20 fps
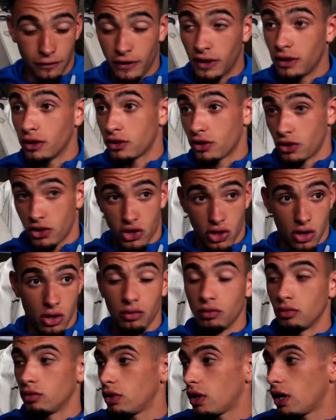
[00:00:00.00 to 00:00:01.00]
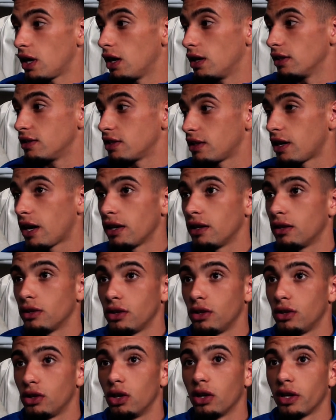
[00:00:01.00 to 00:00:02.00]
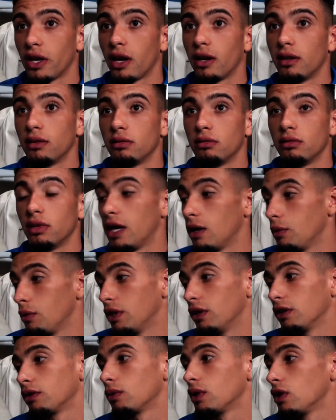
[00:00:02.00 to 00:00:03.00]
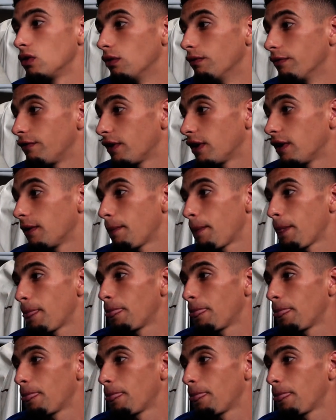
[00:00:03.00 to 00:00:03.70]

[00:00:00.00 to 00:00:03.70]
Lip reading: The fitness is shown tonight. You know, you don't get late winners when you're unfit.